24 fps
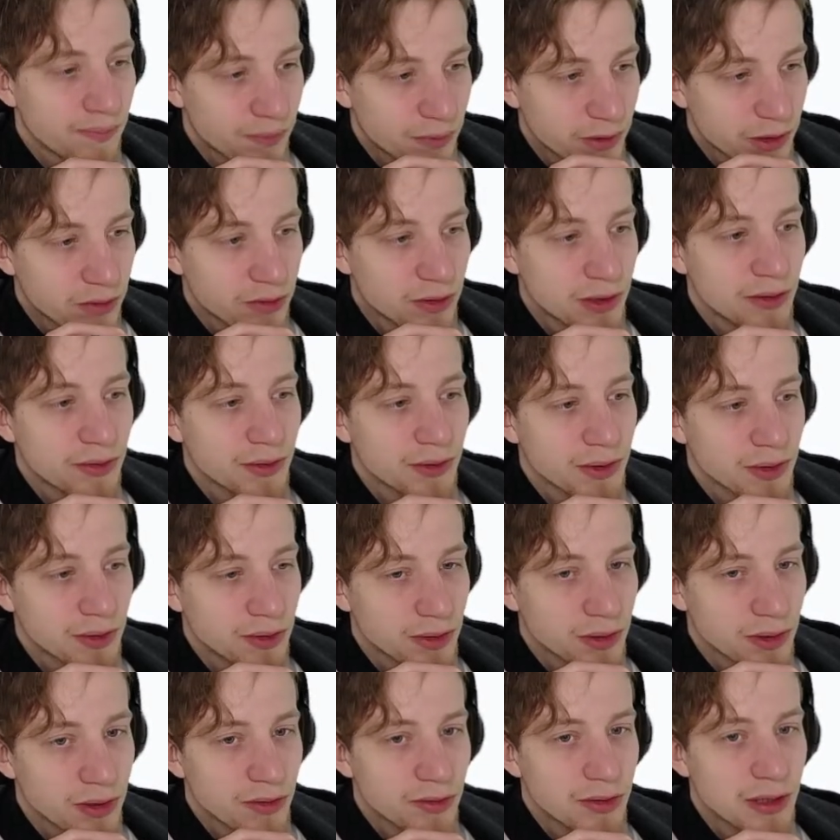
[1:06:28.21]
Those sounds
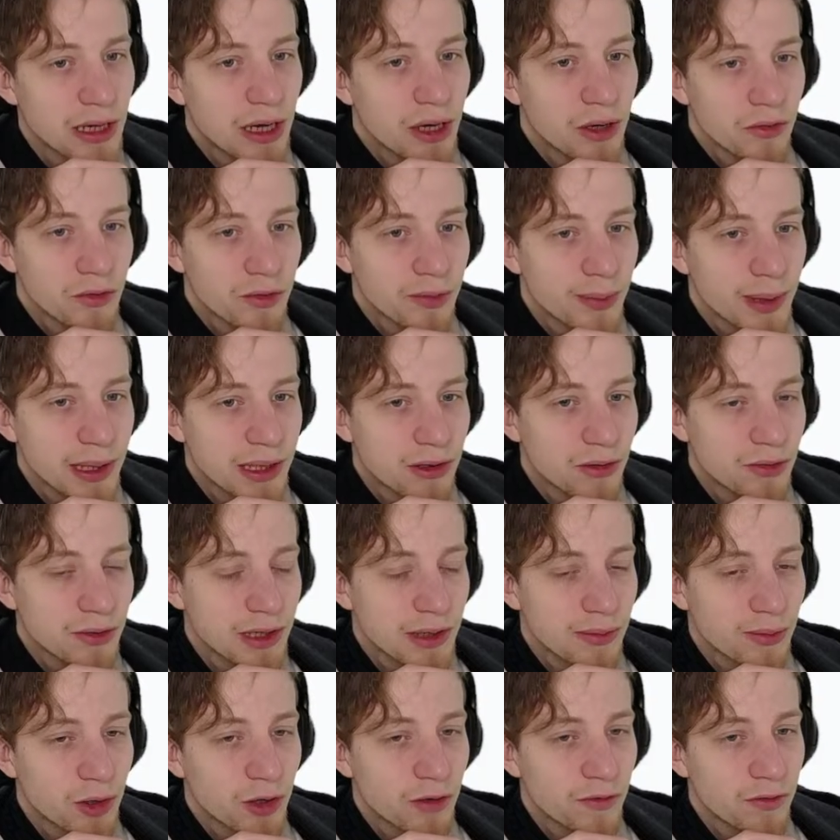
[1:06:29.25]
good. But those are
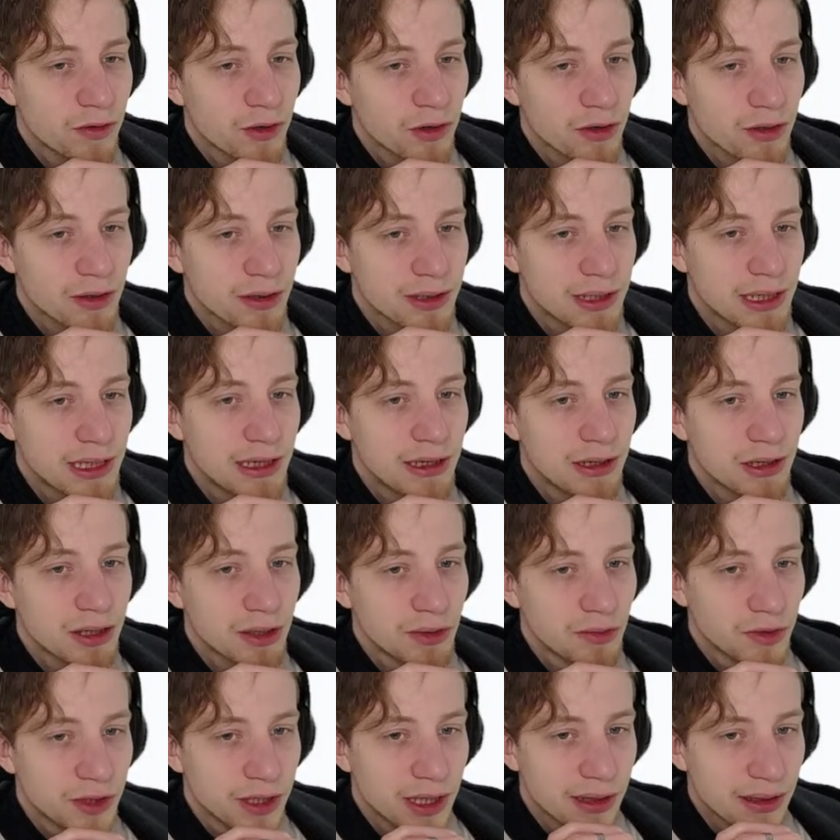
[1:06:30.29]
more for the
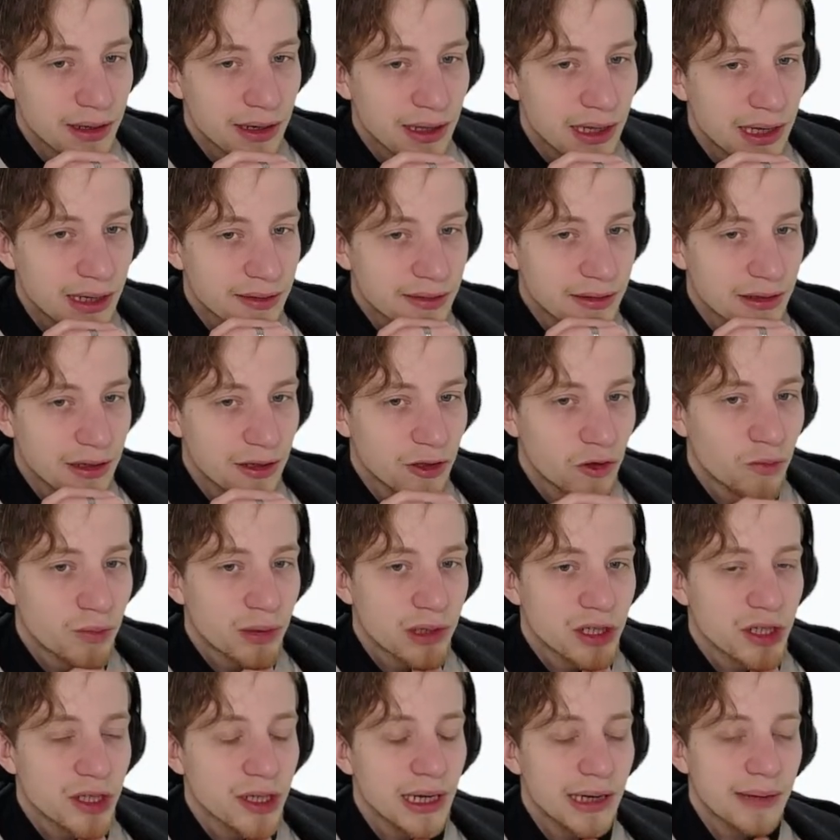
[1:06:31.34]
cozy and relaxing low
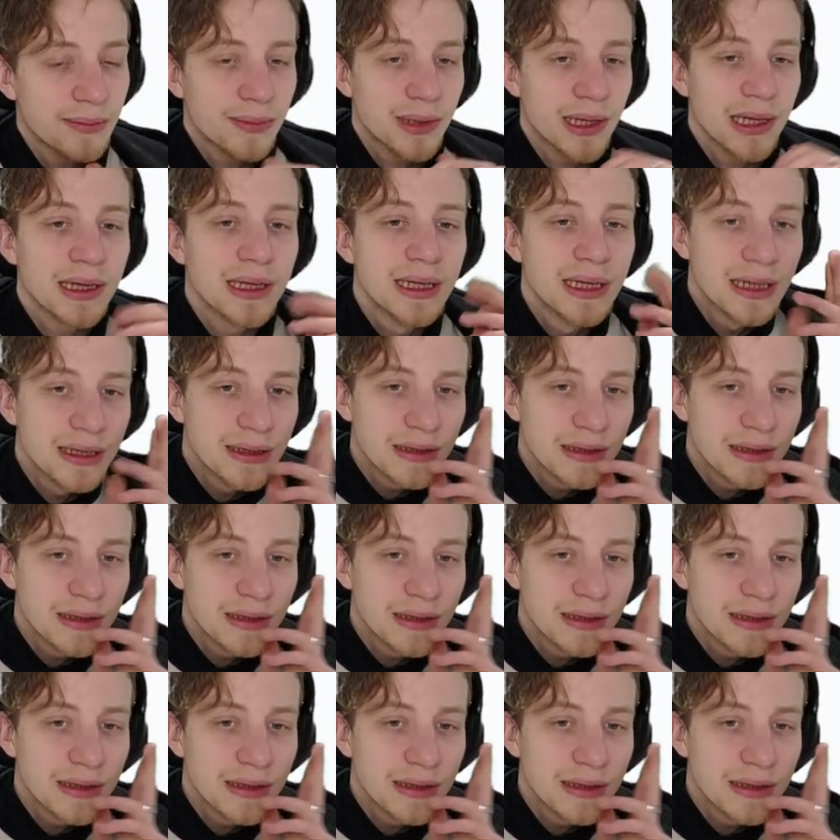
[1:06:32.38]
pressure gameplay.